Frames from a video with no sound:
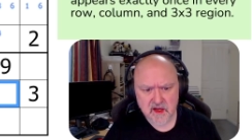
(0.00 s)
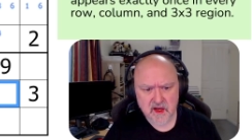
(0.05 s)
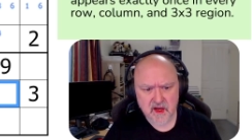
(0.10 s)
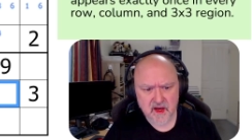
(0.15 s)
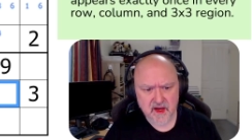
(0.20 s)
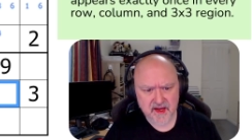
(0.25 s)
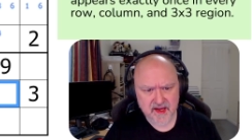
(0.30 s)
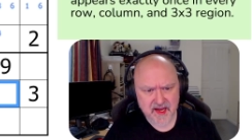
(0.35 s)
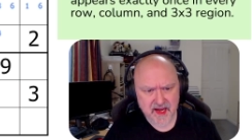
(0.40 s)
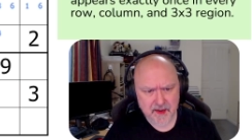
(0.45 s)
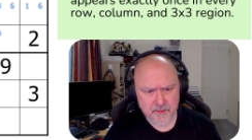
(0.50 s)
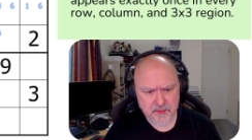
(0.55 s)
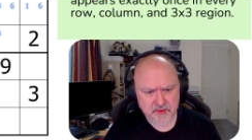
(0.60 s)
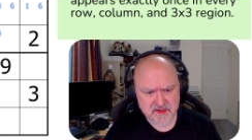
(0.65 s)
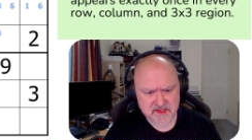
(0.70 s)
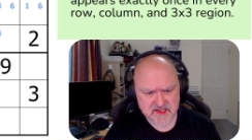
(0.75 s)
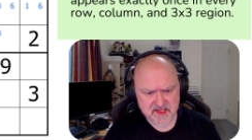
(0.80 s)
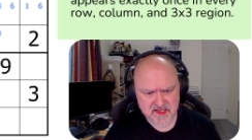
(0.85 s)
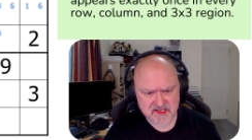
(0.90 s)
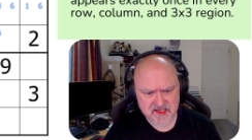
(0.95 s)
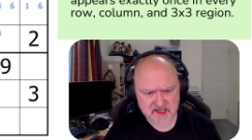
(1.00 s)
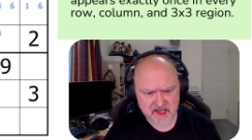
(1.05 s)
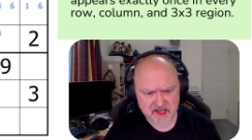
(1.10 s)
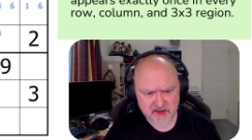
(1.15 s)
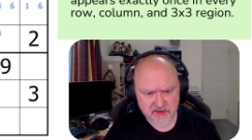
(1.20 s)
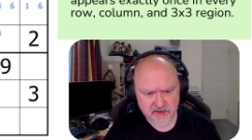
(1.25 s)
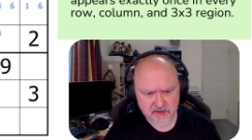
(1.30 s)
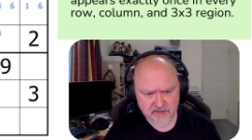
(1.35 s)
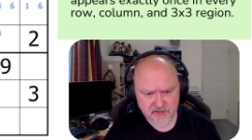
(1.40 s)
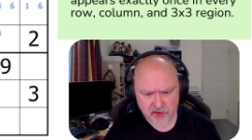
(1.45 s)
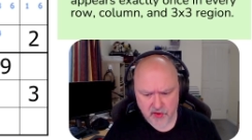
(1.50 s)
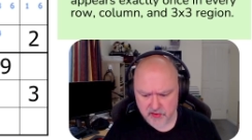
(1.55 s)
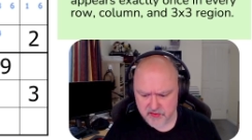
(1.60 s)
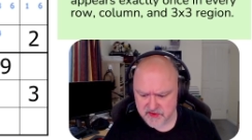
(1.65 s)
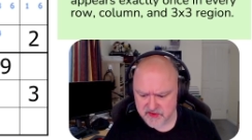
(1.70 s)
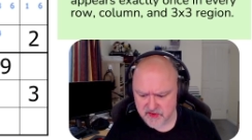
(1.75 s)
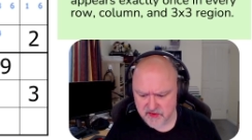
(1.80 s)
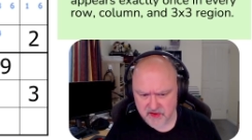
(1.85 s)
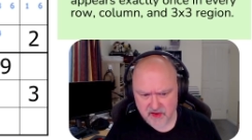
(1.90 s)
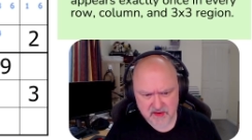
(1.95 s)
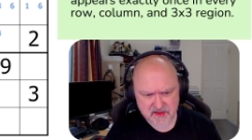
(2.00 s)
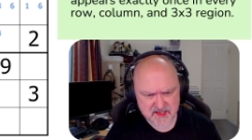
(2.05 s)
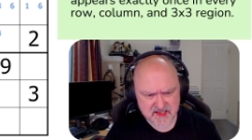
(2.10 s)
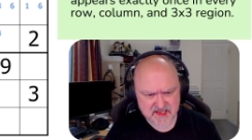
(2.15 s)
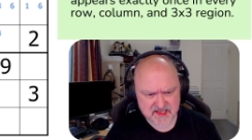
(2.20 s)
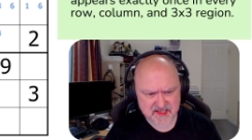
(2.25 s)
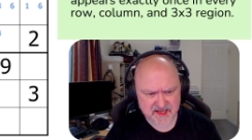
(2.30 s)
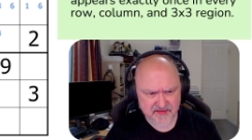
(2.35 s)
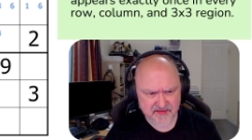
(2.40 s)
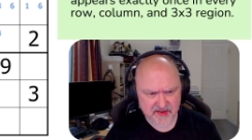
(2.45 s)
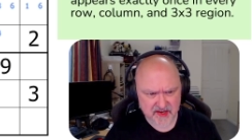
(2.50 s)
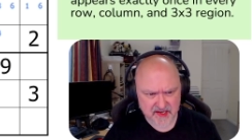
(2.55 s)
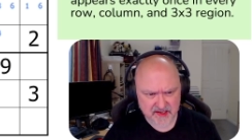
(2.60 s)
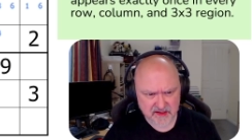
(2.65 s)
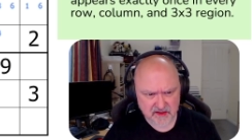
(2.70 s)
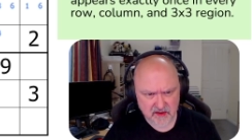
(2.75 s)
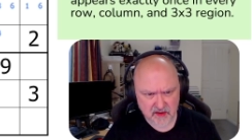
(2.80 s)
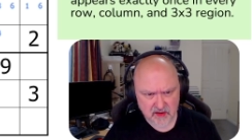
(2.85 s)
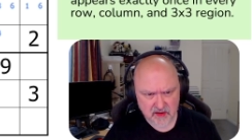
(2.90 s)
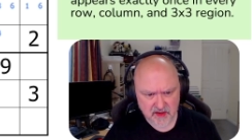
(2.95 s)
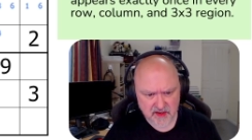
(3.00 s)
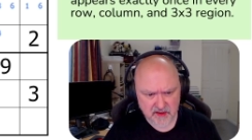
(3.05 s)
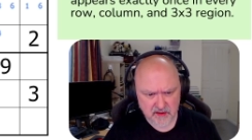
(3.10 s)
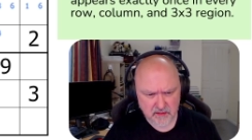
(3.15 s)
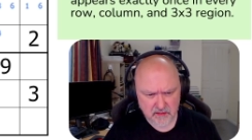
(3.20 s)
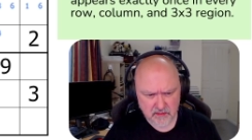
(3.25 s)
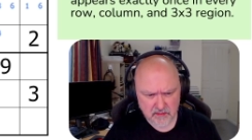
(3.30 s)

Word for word: I can't put six in either of those. So those are seven, eight, nine.